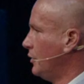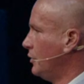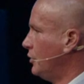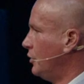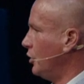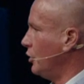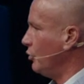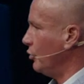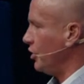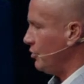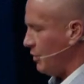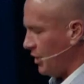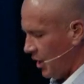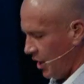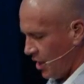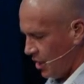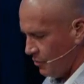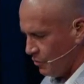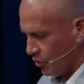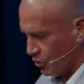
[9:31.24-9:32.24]
Look with me to
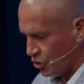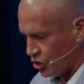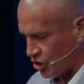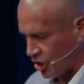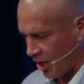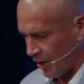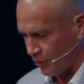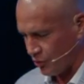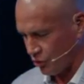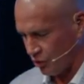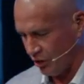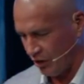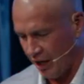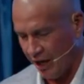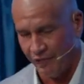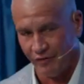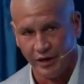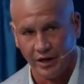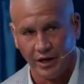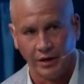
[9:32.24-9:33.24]
Hebrews chapter
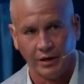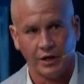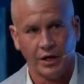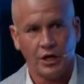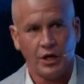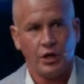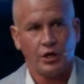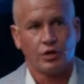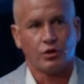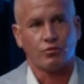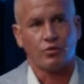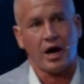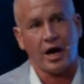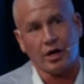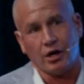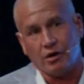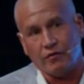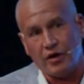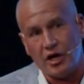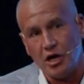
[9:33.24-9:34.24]
11, and the
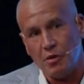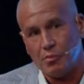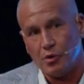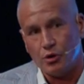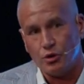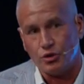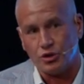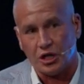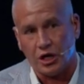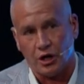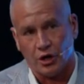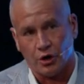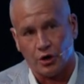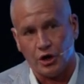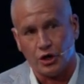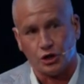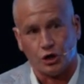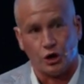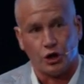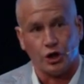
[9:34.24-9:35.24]
writer of Hebrews here
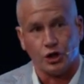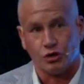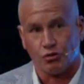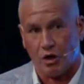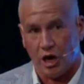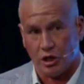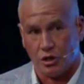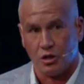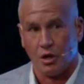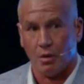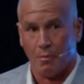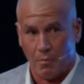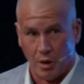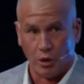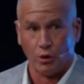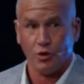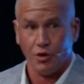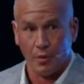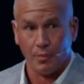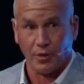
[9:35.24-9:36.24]
is going to address
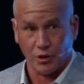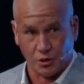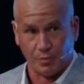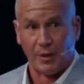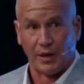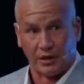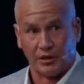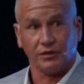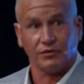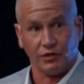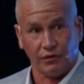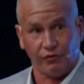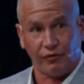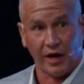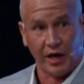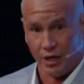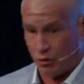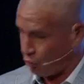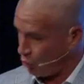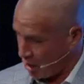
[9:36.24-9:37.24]
both perspectives of
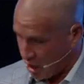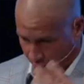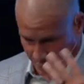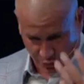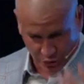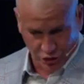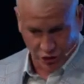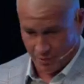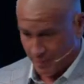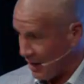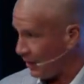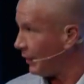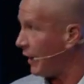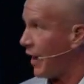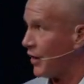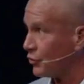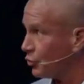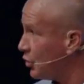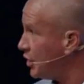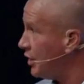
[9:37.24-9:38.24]
faith what I preached about
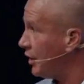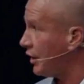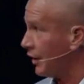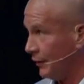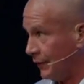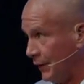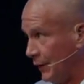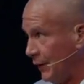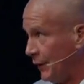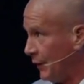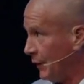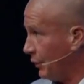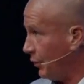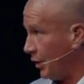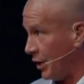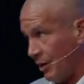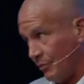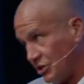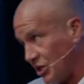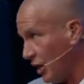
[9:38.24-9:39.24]
last week and what
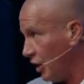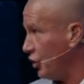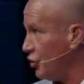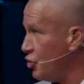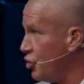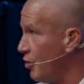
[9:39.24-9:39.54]
I'm telling you